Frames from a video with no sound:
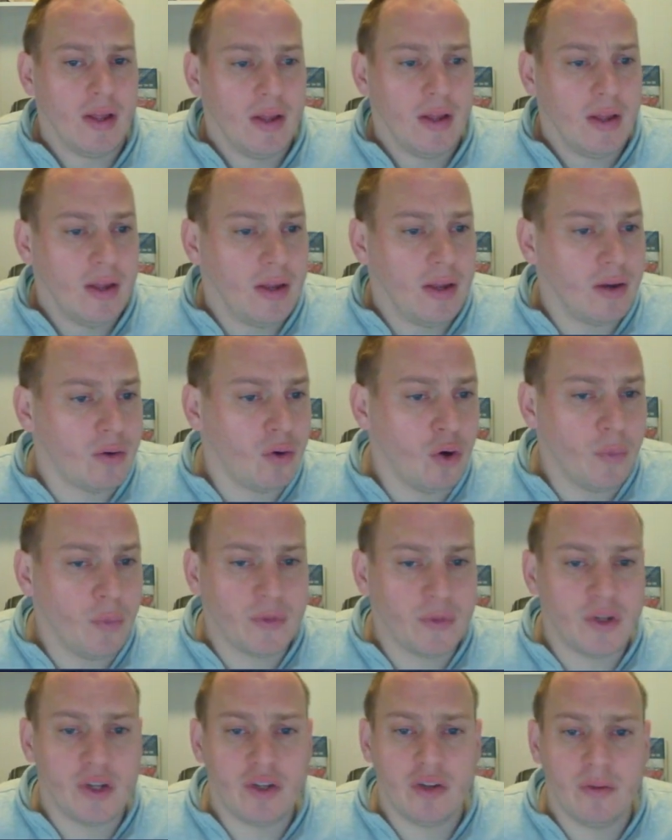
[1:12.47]
In the current
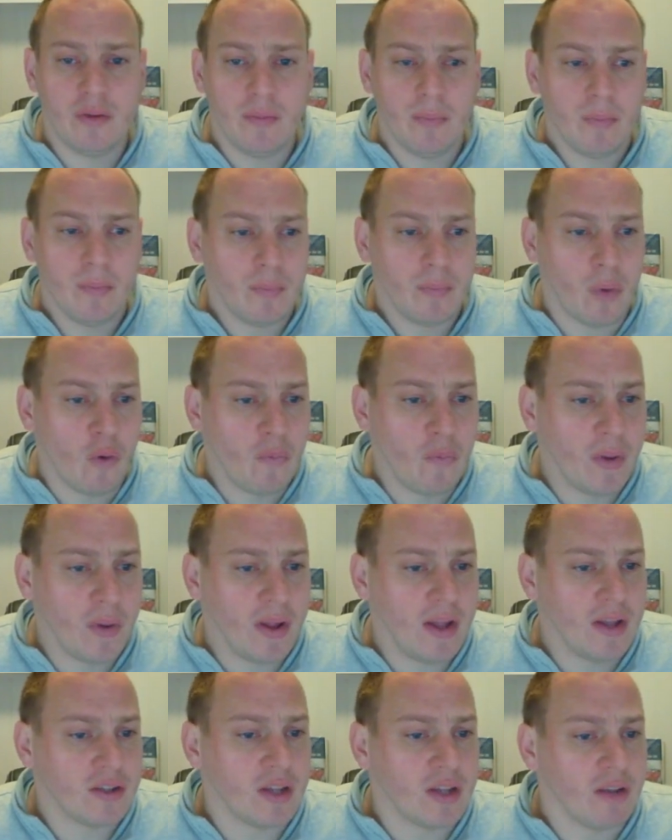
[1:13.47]
position, both
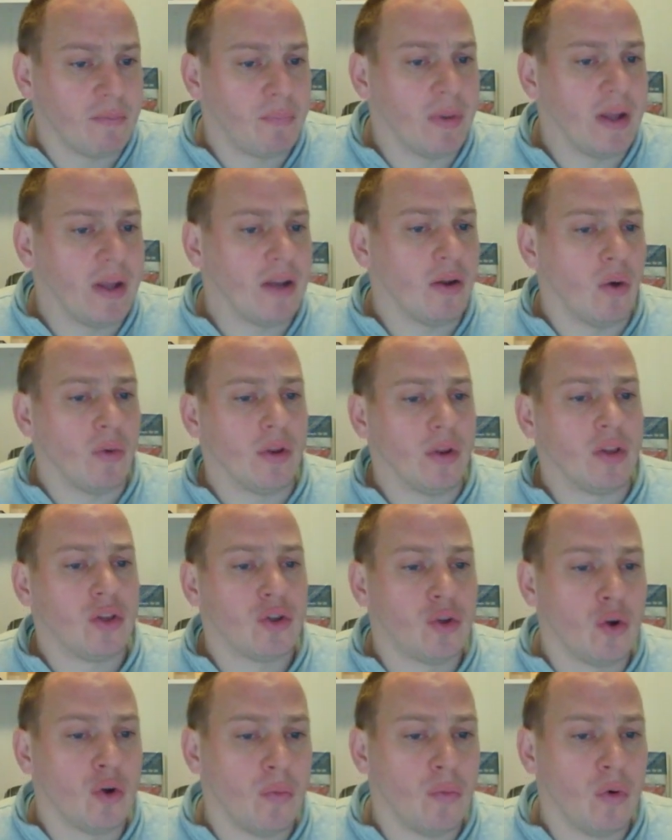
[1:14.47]
players have played only
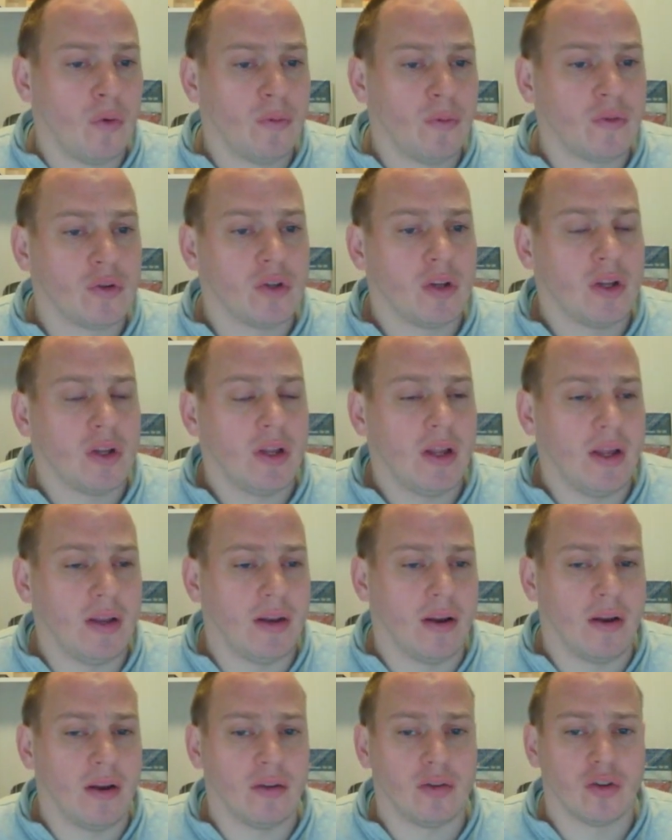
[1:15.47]
two moves
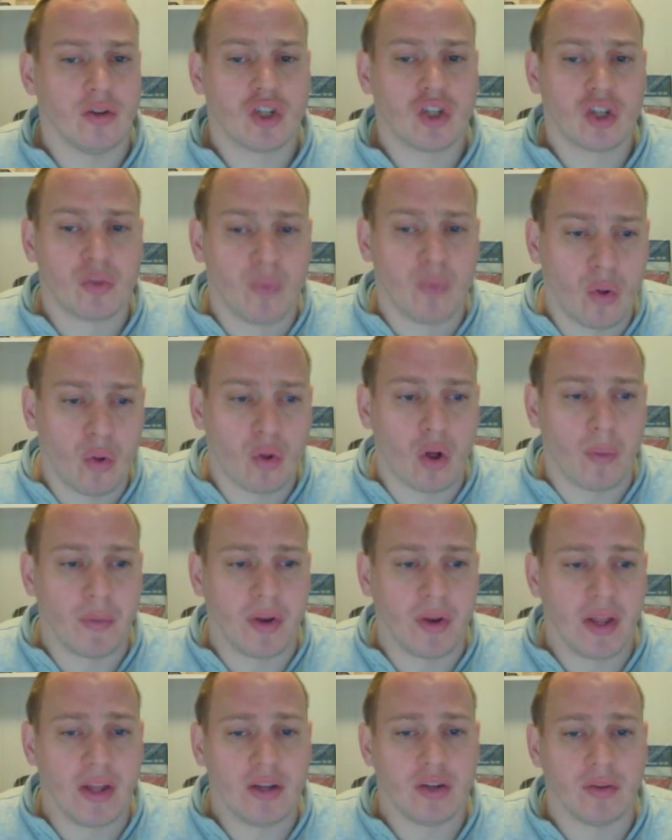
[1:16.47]
and there is a small
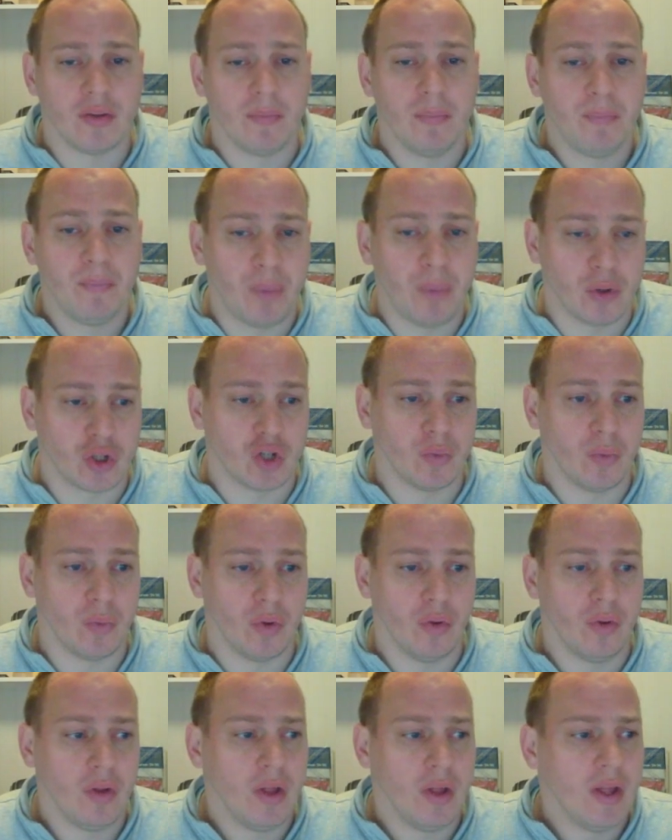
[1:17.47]
combination
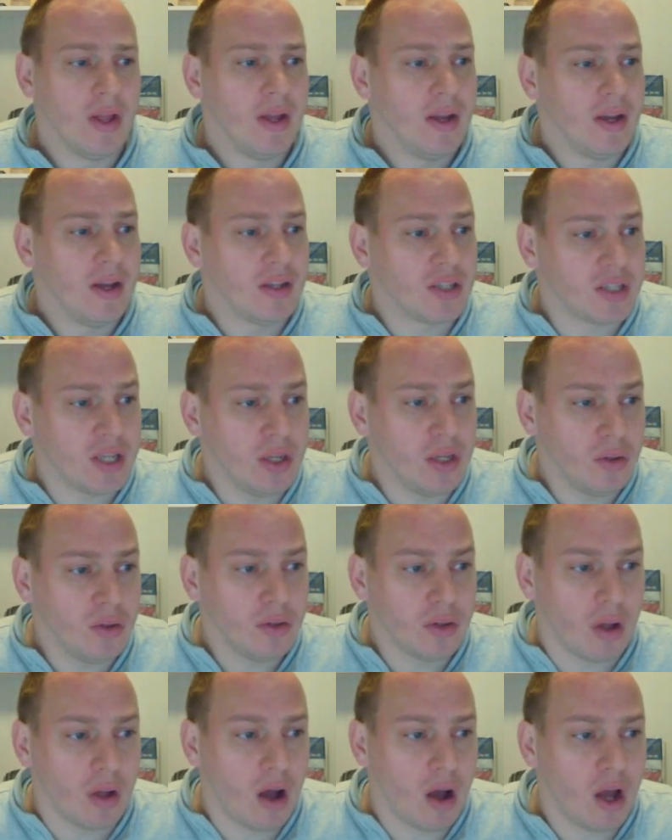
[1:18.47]
possible. It's still
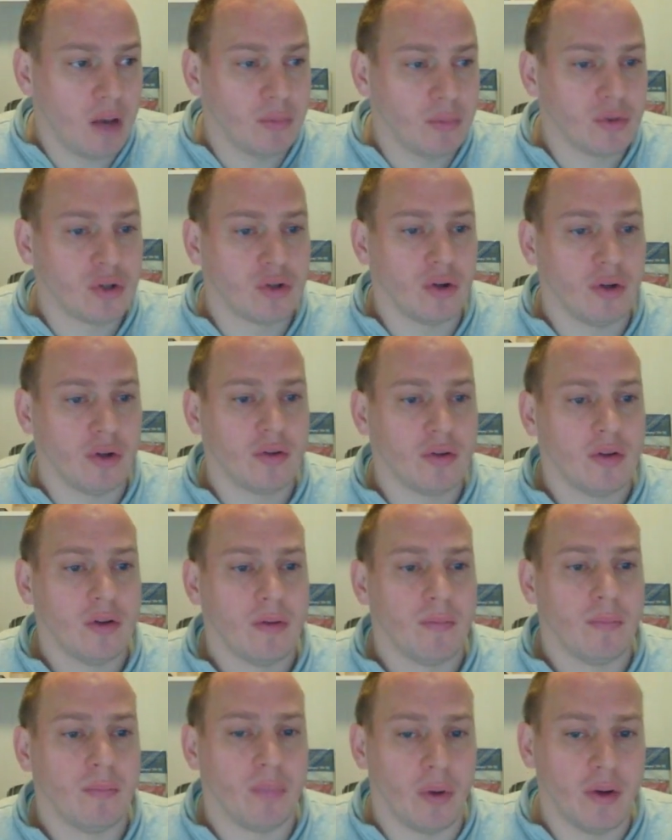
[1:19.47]
the Harlem shot,
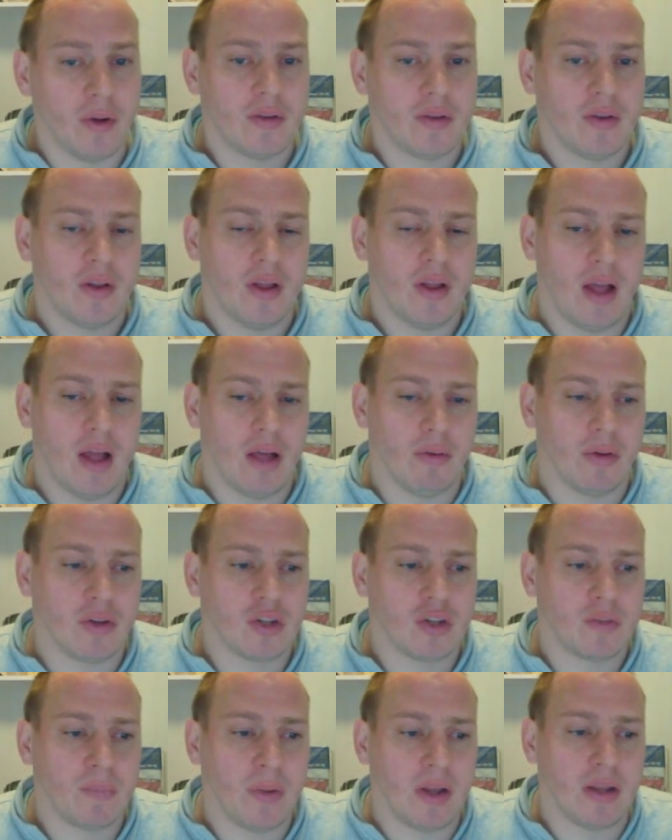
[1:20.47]
but I'll
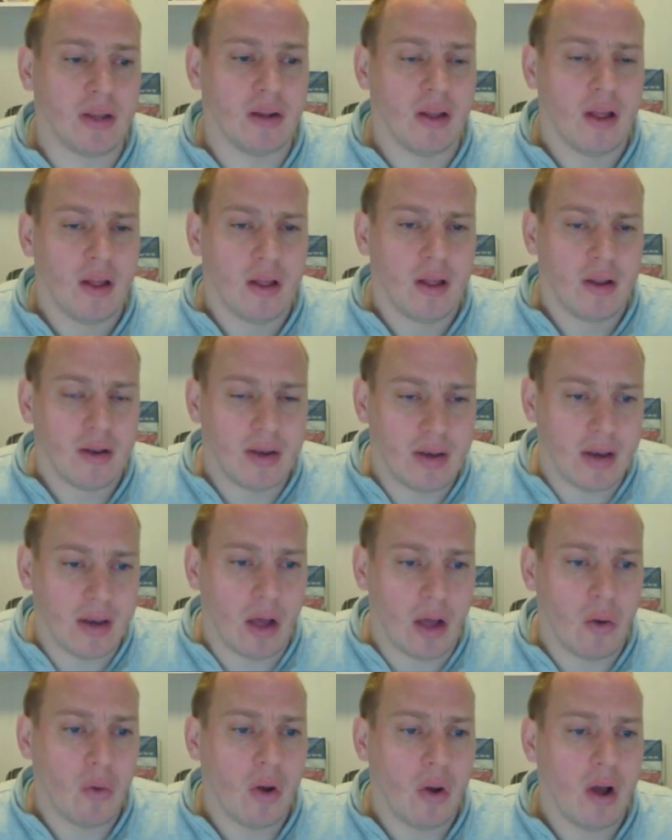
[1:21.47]
explain
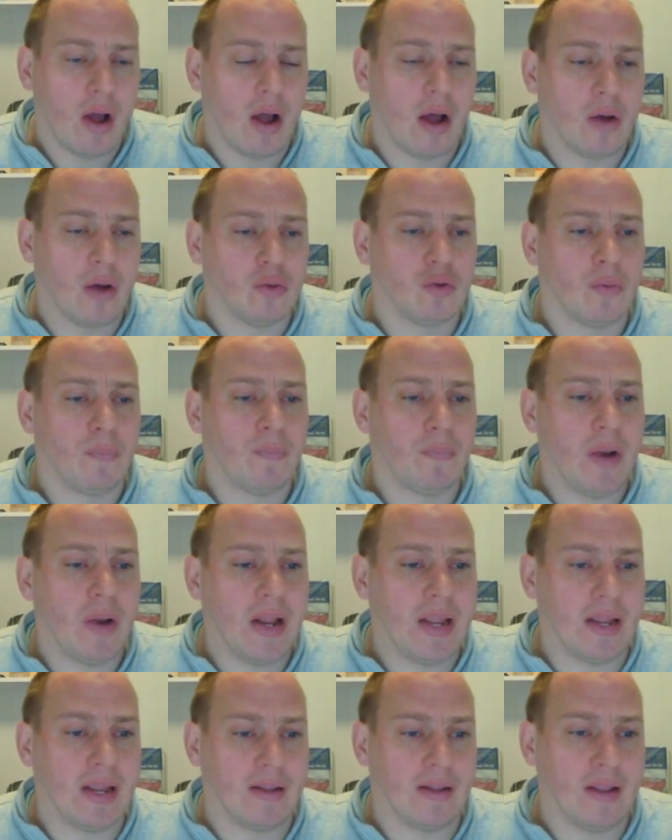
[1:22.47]
now how to
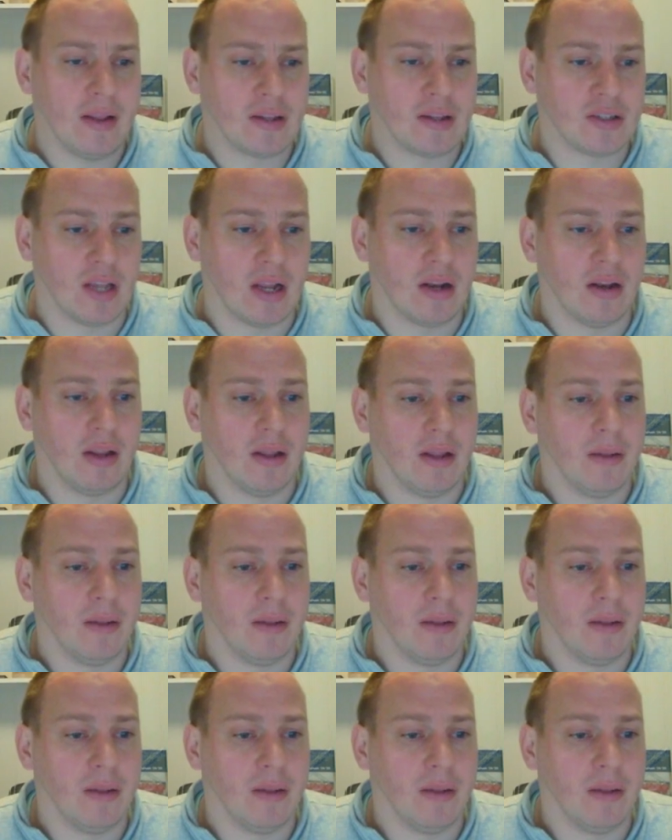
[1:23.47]
play it exactly.